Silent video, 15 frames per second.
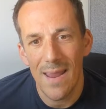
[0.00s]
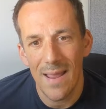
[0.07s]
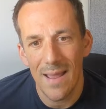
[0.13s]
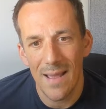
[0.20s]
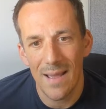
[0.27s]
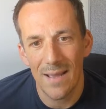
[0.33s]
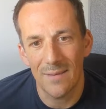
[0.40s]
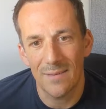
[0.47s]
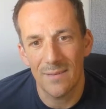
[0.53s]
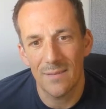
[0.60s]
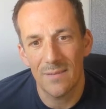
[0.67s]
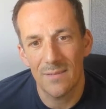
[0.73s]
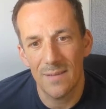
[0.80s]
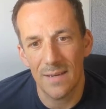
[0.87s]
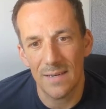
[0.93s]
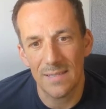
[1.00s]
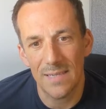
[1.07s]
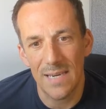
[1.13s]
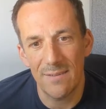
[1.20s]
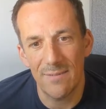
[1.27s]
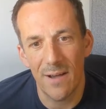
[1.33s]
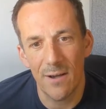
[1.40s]
has 6
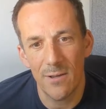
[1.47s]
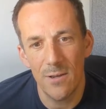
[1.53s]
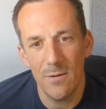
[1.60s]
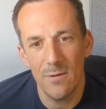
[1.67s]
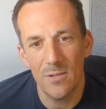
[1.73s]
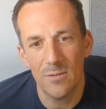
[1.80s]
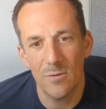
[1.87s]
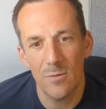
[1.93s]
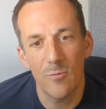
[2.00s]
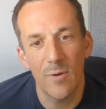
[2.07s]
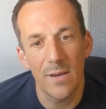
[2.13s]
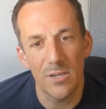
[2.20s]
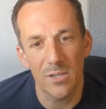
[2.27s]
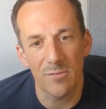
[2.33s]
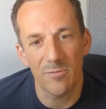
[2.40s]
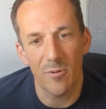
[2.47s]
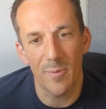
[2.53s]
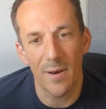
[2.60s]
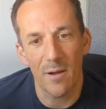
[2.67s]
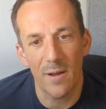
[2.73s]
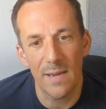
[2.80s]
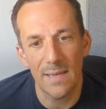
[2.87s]
key values ranging from an
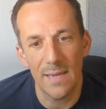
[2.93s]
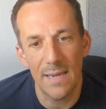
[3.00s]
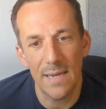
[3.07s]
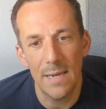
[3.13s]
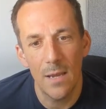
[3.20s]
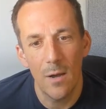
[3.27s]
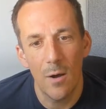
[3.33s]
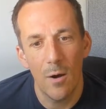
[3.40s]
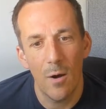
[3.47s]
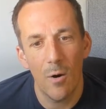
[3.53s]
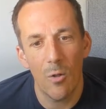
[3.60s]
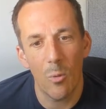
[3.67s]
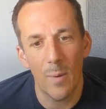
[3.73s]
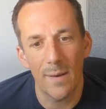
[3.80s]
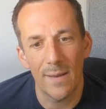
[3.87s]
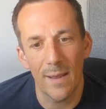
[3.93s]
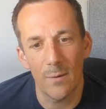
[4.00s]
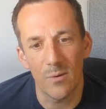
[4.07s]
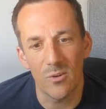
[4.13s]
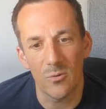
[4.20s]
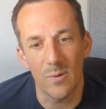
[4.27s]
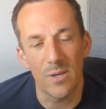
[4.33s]
ID all the way
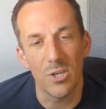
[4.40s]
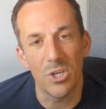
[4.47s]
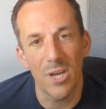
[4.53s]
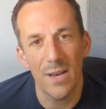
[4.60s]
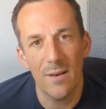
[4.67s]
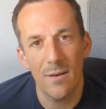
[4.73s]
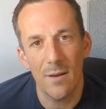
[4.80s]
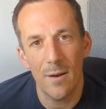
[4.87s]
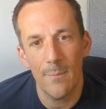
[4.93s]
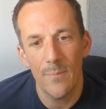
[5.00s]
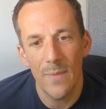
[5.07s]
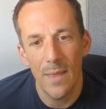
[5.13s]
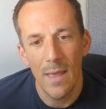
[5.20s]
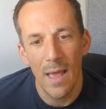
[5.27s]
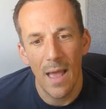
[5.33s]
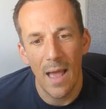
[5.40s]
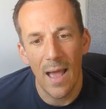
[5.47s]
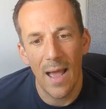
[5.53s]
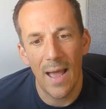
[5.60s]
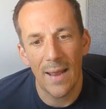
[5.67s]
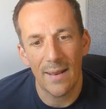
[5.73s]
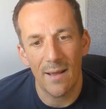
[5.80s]
down to a gender,
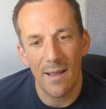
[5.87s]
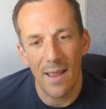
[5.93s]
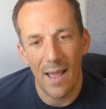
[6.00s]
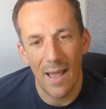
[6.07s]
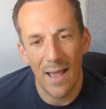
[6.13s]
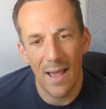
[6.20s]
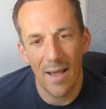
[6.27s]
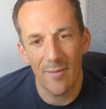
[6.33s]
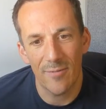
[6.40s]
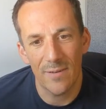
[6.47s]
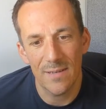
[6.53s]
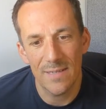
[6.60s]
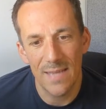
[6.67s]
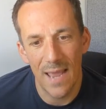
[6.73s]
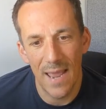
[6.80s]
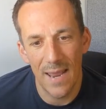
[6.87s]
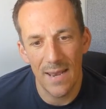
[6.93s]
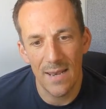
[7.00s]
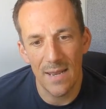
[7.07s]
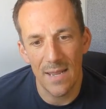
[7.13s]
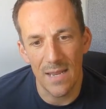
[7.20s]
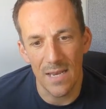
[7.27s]
and I have
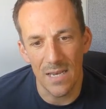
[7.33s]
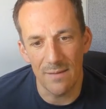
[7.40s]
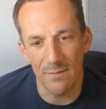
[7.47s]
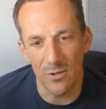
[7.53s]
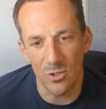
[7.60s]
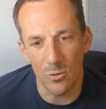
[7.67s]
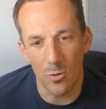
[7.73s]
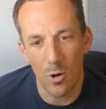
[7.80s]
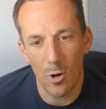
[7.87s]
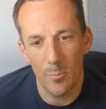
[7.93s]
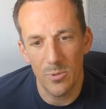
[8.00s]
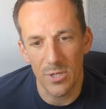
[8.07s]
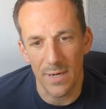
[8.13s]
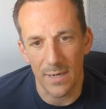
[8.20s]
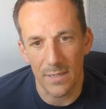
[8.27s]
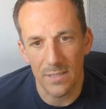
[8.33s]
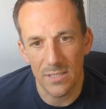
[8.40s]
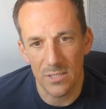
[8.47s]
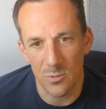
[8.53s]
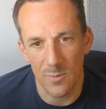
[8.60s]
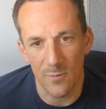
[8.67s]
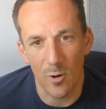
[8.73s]
10 individual objects.
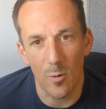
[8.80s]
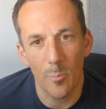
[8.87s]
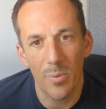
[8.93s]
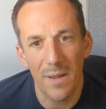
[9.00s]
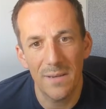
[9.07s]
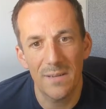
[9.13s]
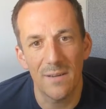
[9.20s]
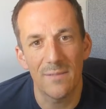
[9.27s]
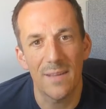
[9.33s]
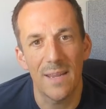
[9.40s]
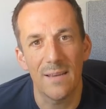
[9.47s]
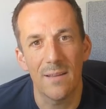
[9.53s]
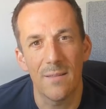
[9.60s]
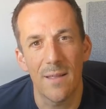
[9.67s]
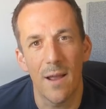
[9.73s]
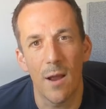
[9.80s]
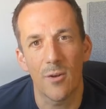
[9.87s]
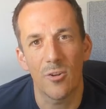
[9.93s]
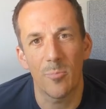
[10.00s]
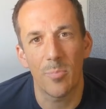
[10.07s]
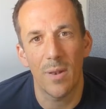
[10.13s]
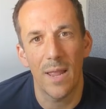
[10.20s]
So we've got plenty of data there
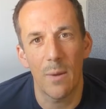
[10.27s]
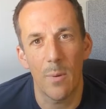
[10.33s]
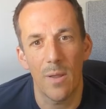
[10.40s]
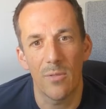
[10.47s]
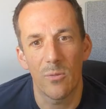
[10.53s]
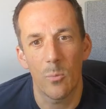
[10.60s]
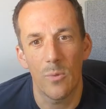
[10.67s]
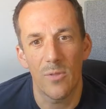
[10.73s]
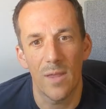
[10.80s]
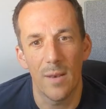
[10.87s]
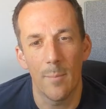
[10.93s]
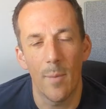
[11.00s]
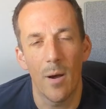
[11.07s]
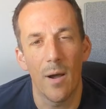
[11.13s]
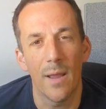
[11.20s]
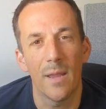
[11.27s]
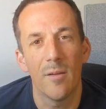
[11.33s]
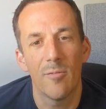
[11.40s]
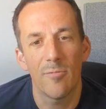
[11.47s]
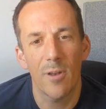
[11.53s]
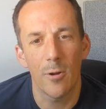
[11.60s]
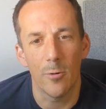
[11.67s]
to play with within my
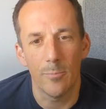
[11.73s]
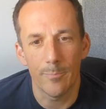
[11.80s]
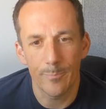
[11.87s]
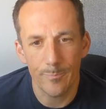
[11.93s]
flow.